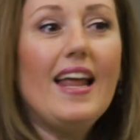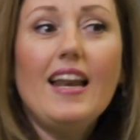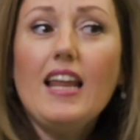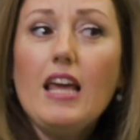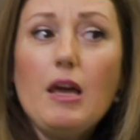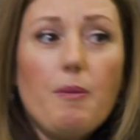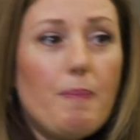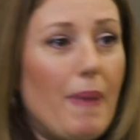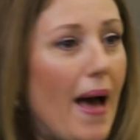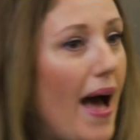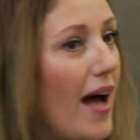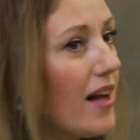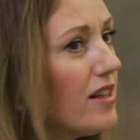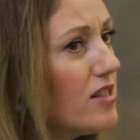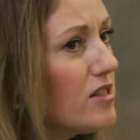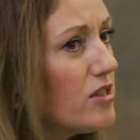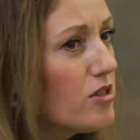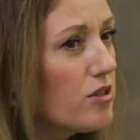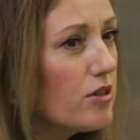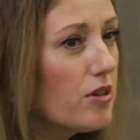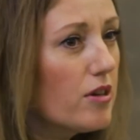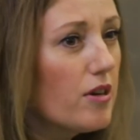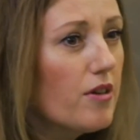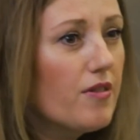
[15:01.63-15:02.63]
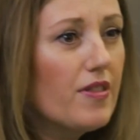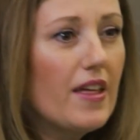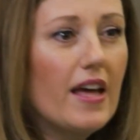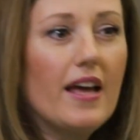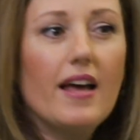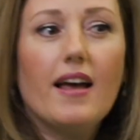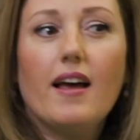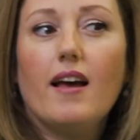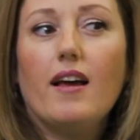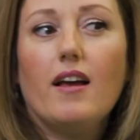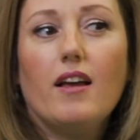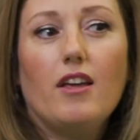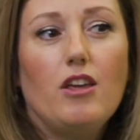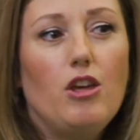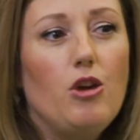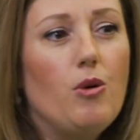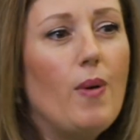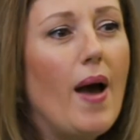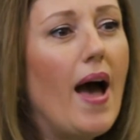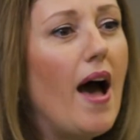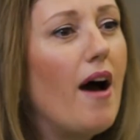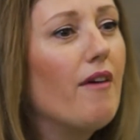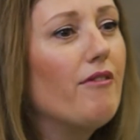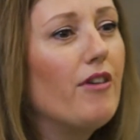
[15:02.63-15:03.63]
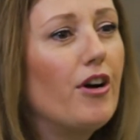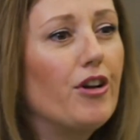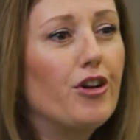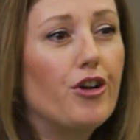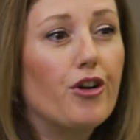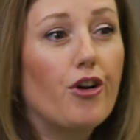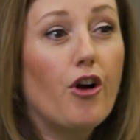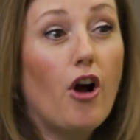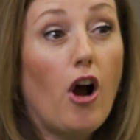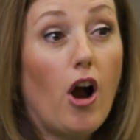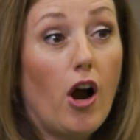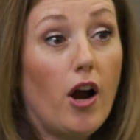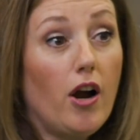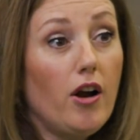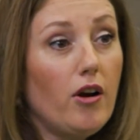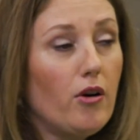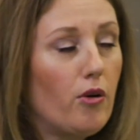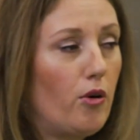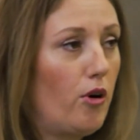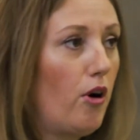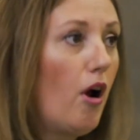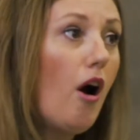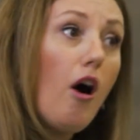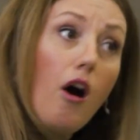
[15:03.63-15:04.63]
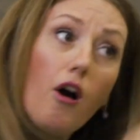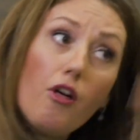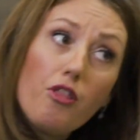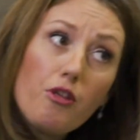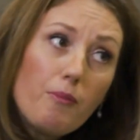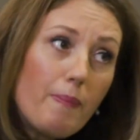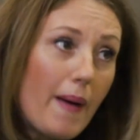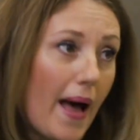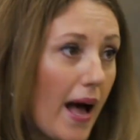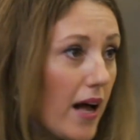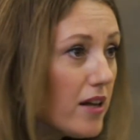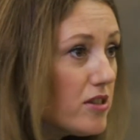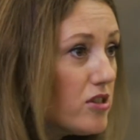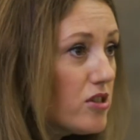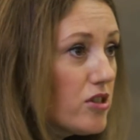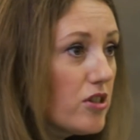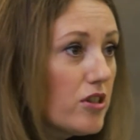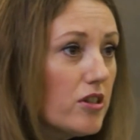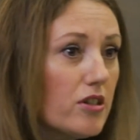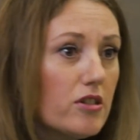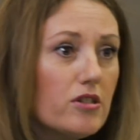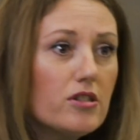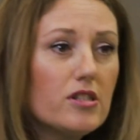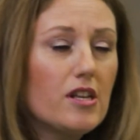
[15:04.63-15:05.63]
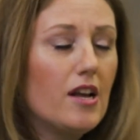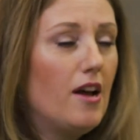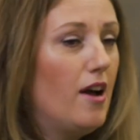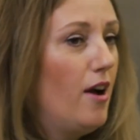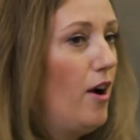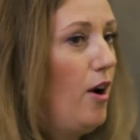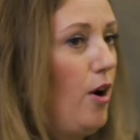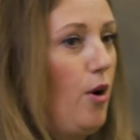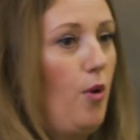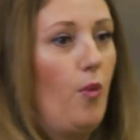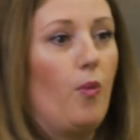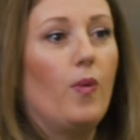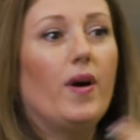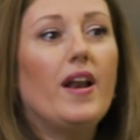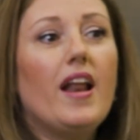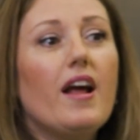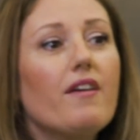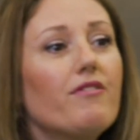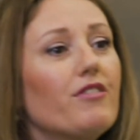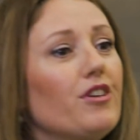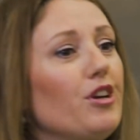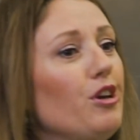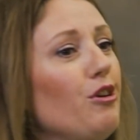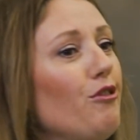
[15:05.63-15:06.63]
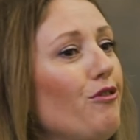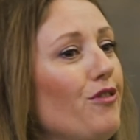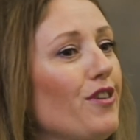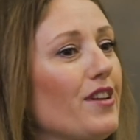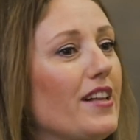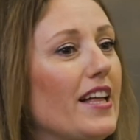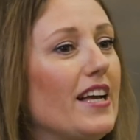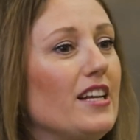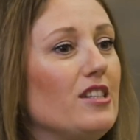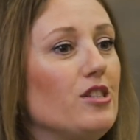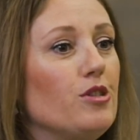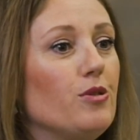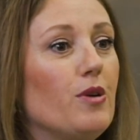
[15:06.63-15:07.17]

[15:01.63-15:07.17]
any pastor that you have on your heart, or all the pastors, or whatever you feel like